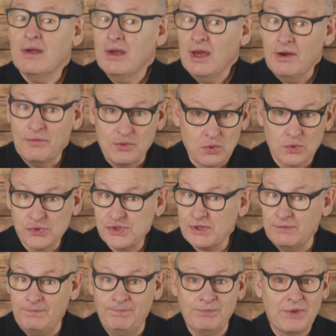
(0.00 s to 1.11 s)
And of course,
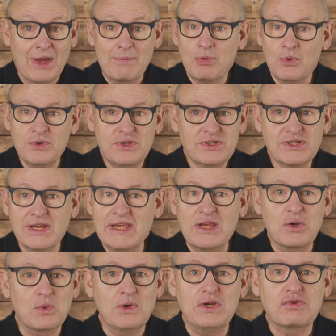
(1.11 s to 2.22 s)
that point is
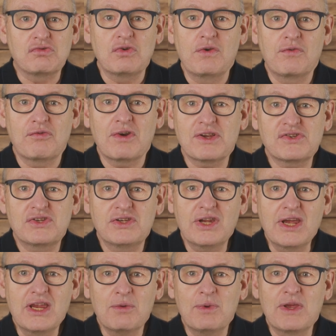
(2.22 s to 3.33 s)
equally true for us today.